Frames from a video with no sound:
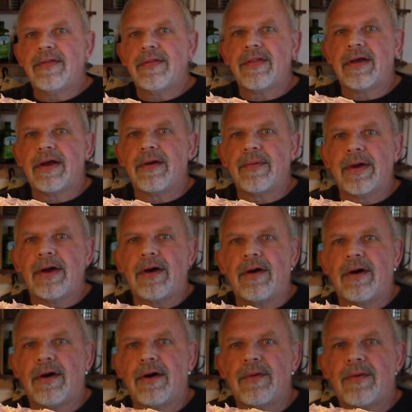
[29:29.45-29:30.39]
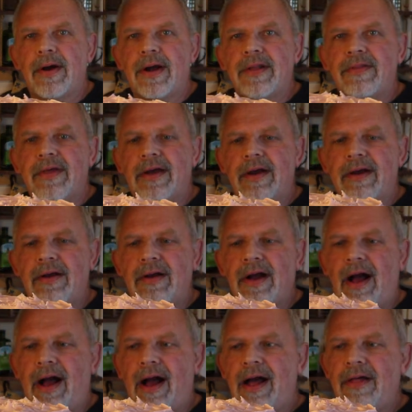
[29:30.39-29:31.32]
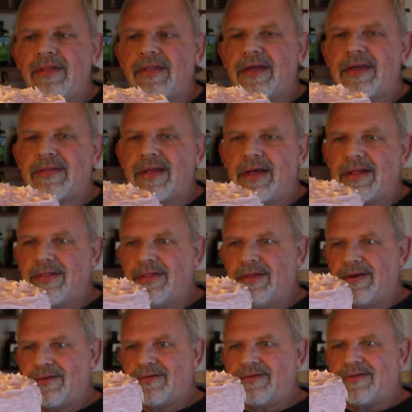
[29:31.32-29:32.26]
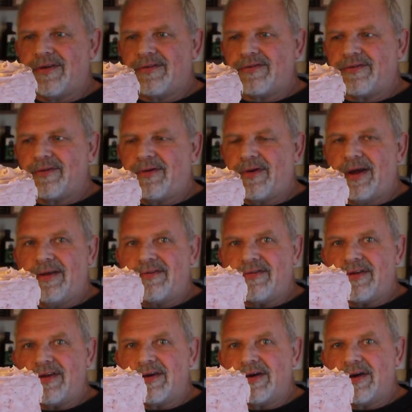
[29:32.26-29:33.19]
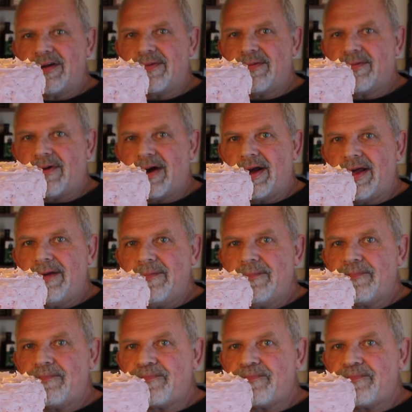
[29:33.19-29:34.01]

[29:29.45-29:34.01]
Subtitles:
There we are, right there. I think that looks just crazy good, right?